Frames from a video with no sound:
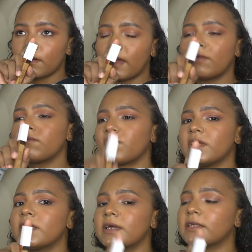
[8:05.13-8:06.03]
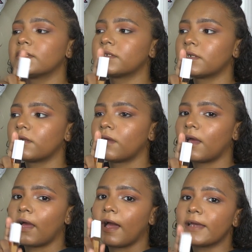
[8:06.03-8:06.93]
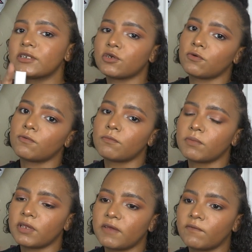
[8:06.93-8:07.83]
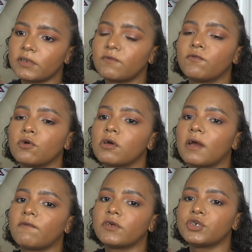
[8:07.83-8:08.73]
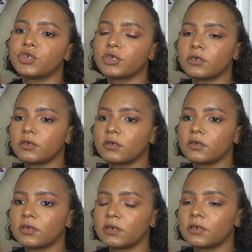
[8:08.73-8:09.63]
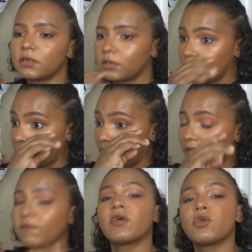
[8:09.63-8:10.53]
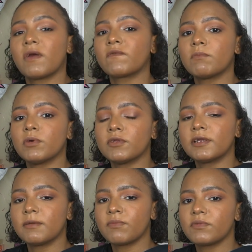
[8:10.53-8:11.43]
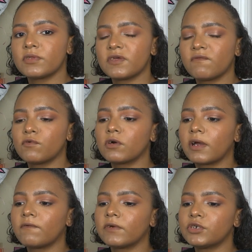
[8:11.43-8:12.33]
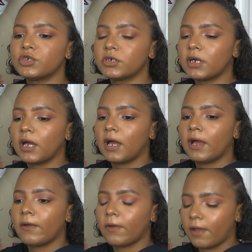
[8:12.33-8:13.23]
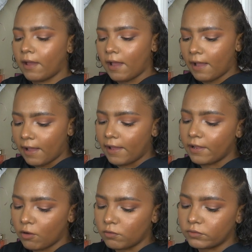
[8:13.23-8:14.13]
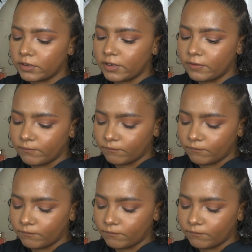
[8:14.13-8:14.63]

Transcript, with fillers: I don't think it's I don't believe it's full coverage. I feel like you have to build it up to full coverage. I only...